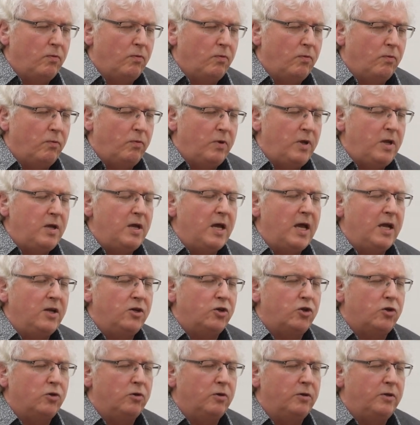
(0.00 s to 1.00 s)
we
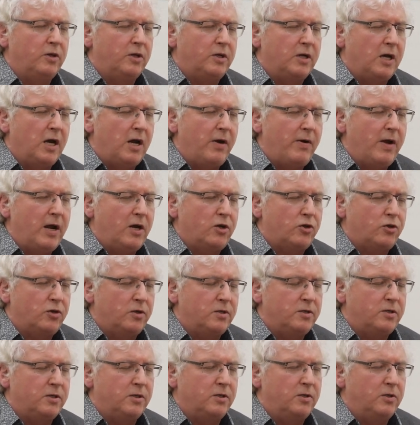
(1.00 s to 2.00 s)
ensure that our
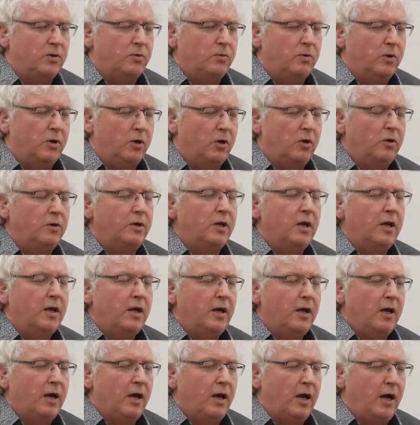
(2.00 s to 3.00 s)
actions in the world
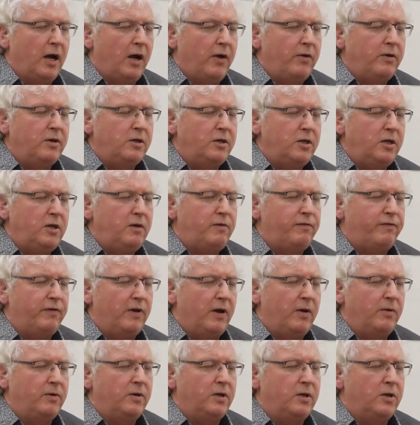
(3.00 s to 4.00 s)
are indeed
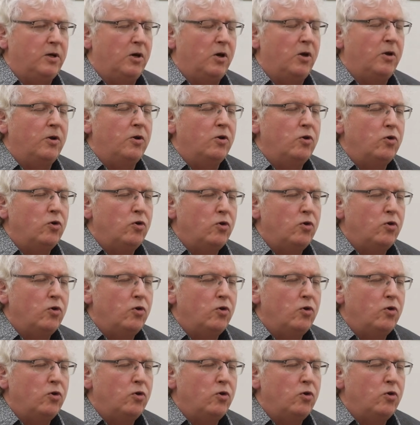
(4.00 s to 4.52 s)
founded on